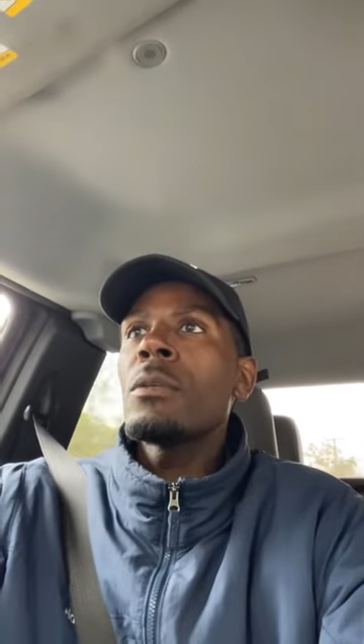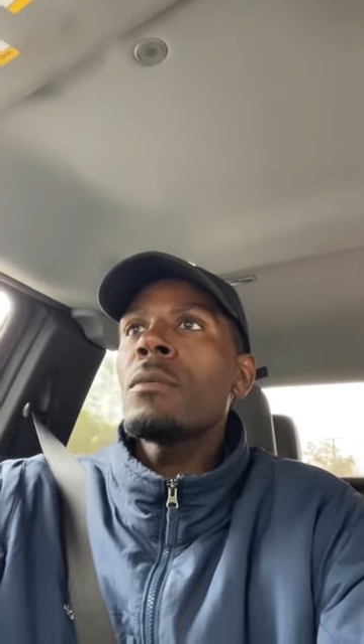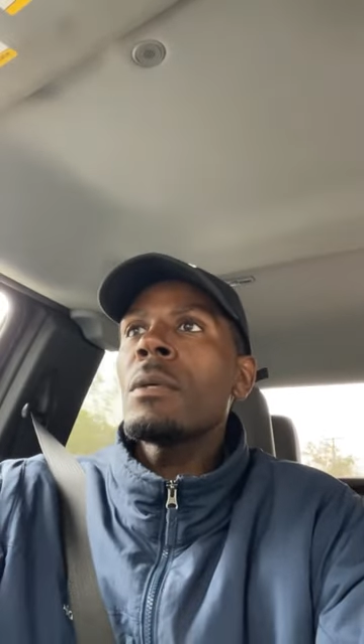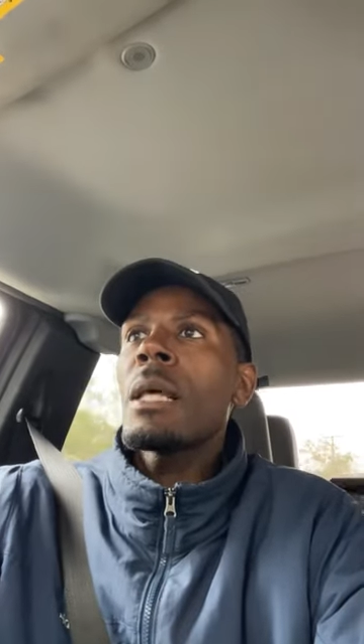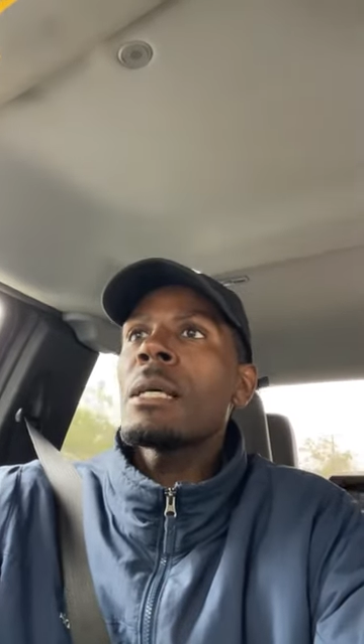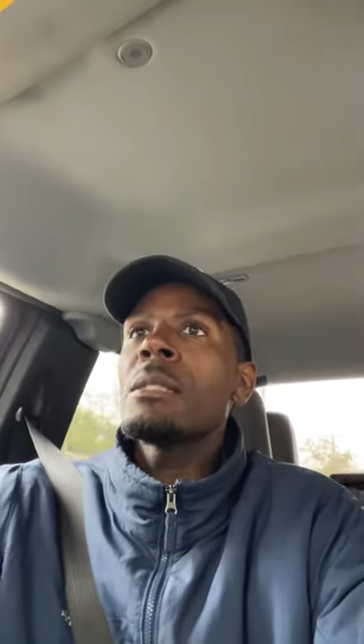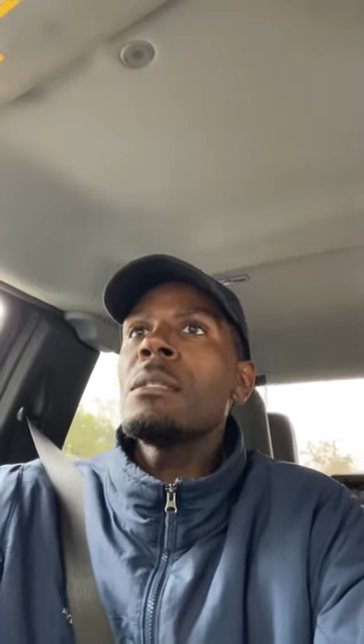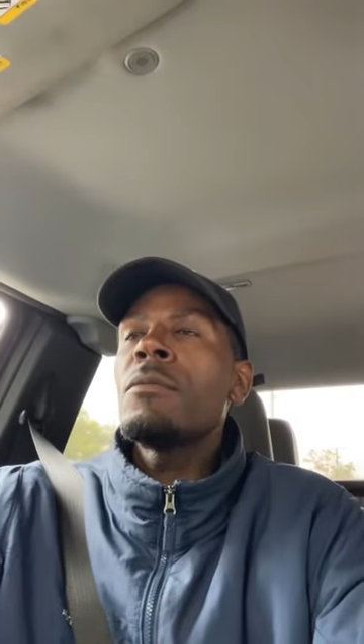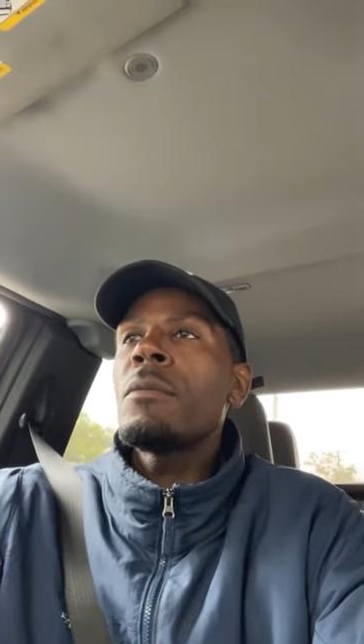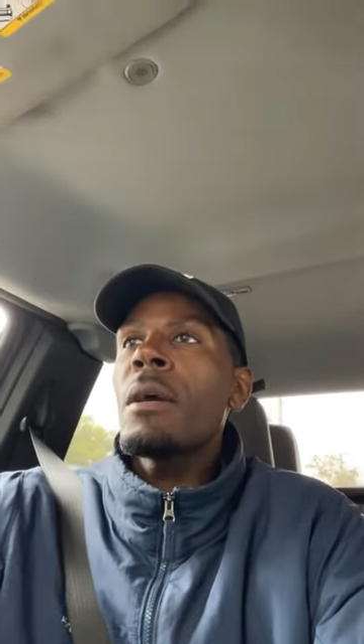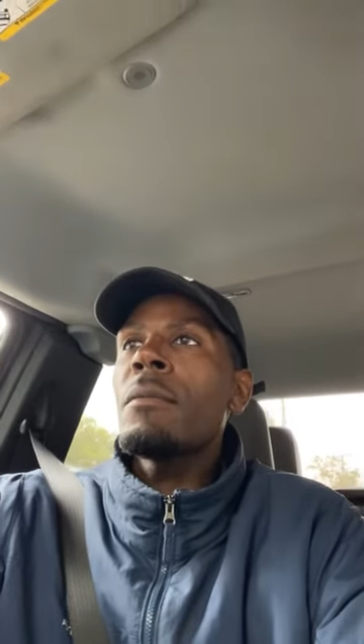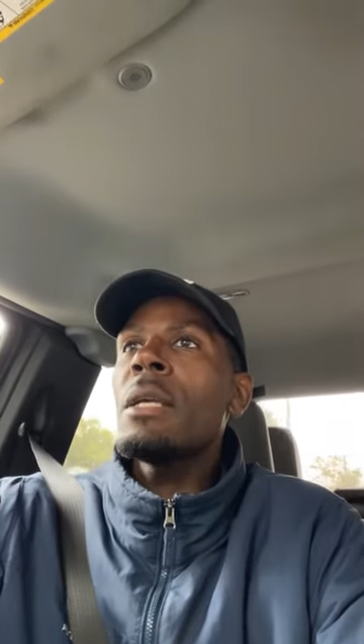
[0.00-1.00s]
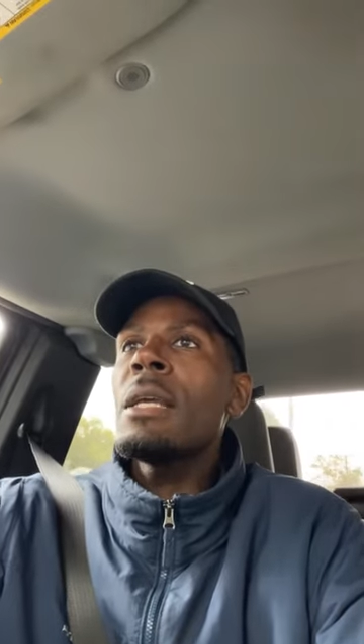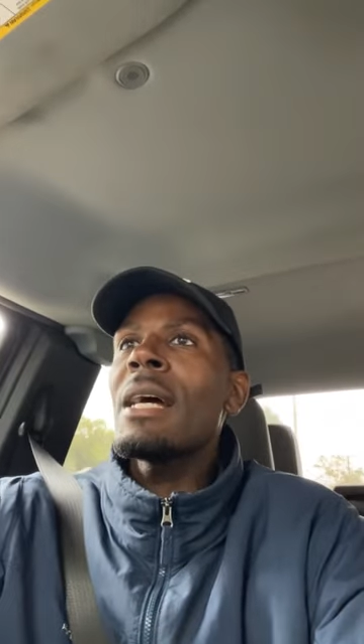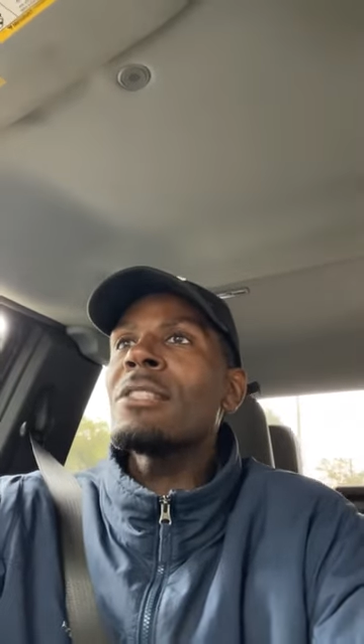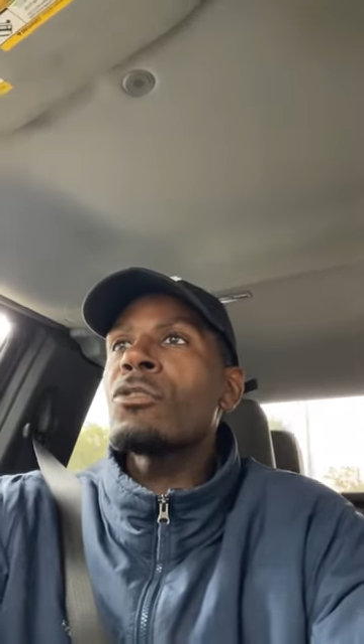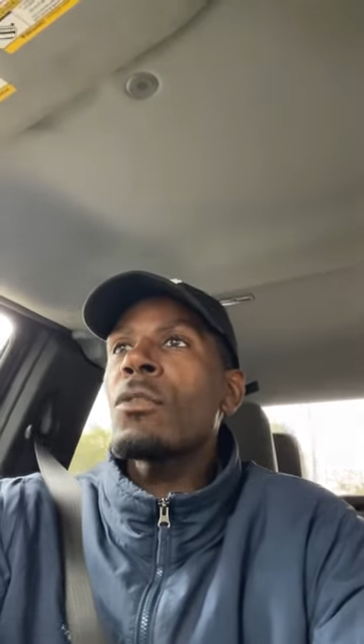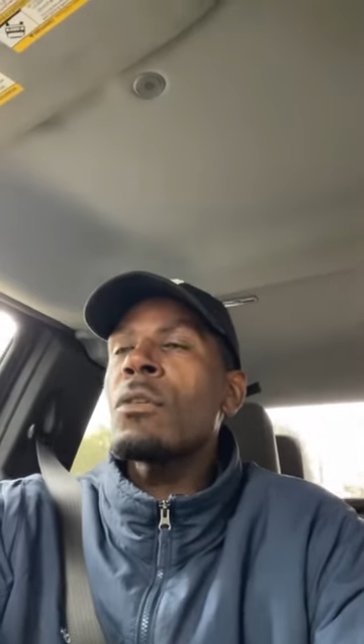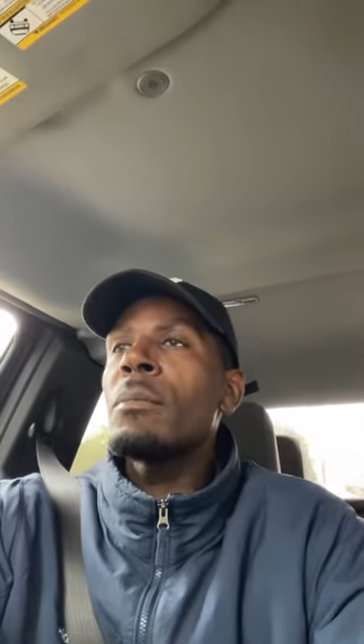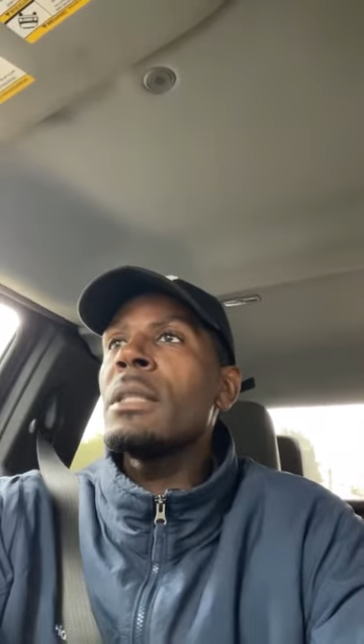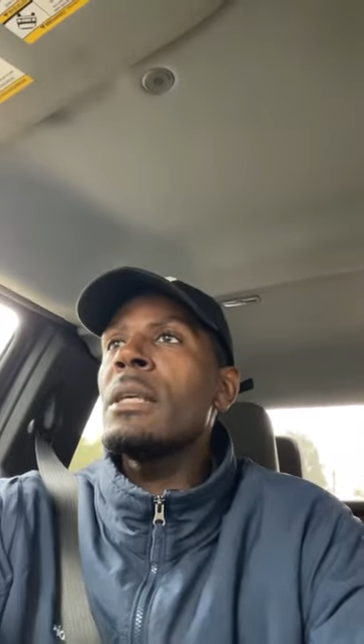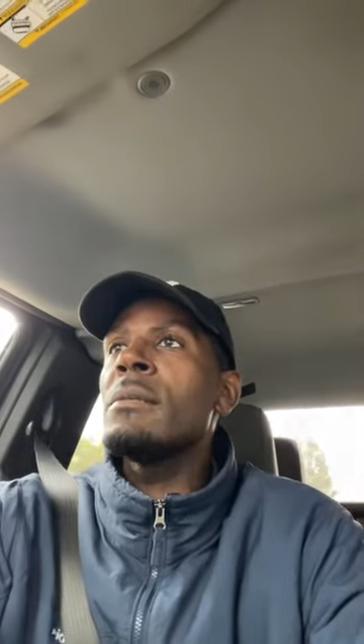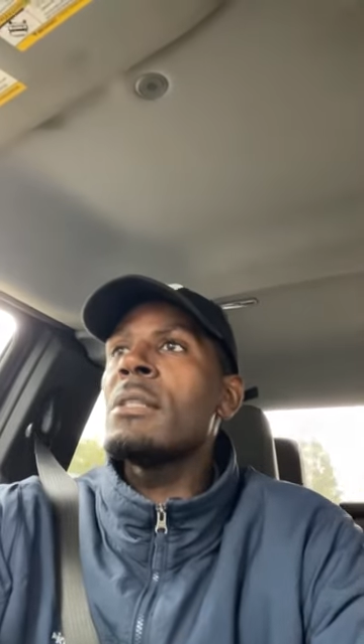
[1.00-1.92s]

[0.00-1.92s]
You realize he's very, he got strong beliefs.